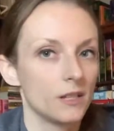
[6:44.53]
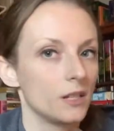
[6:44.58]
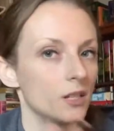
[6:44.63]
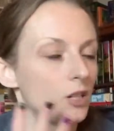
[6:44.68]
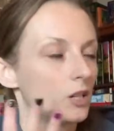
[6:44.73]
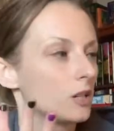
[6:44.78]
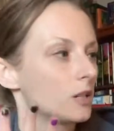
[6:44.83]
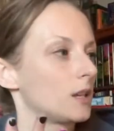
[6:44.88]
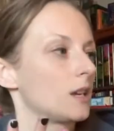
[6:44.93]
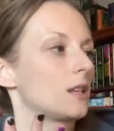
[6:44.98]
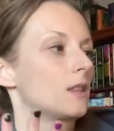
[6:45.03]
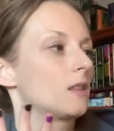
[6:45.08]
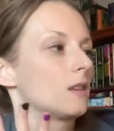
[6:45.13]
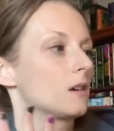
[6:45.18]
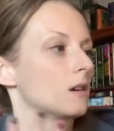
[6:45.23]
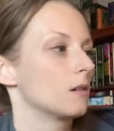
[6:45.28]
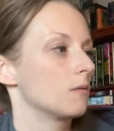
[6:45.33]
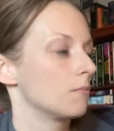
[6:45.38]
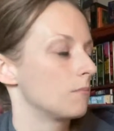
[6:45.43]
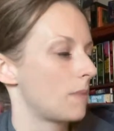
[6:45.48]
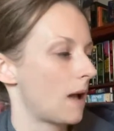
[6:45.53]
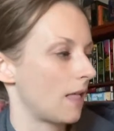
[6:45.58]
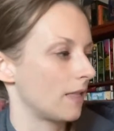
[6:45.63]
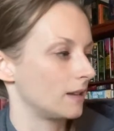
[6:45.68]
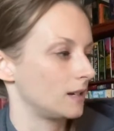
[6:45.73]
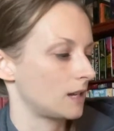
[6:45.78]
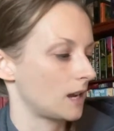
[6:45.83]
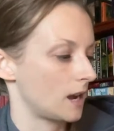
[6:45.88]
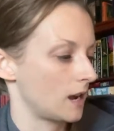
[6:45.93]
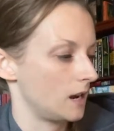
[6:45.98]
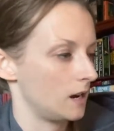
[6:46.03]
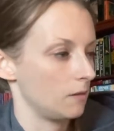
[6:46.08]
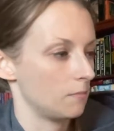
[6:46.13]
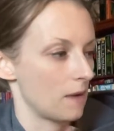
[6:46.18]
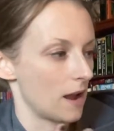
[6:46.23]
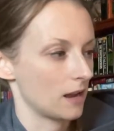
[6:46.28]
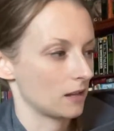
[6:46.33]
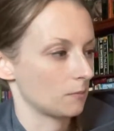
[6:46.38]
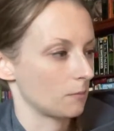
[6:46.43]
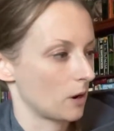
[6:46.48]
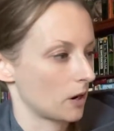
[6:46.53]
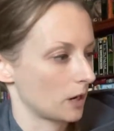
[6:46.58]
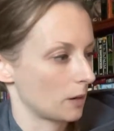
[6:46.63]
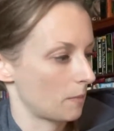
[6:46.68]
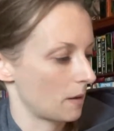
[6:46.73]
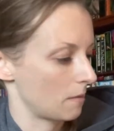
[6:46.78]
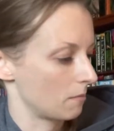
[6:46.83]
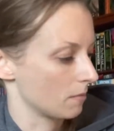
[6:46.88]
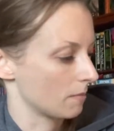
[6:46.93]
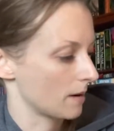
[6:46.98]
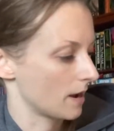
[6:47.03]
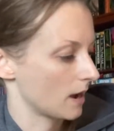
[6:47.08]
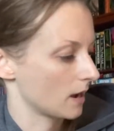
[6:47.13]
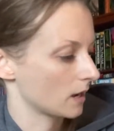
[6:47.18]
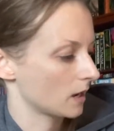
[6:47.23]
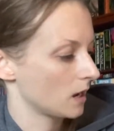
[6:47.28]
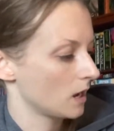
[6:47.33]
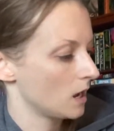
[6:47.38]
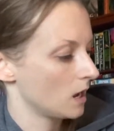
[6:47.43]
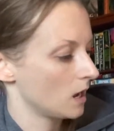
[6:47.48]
It's just like the Ballantine mass market paperback.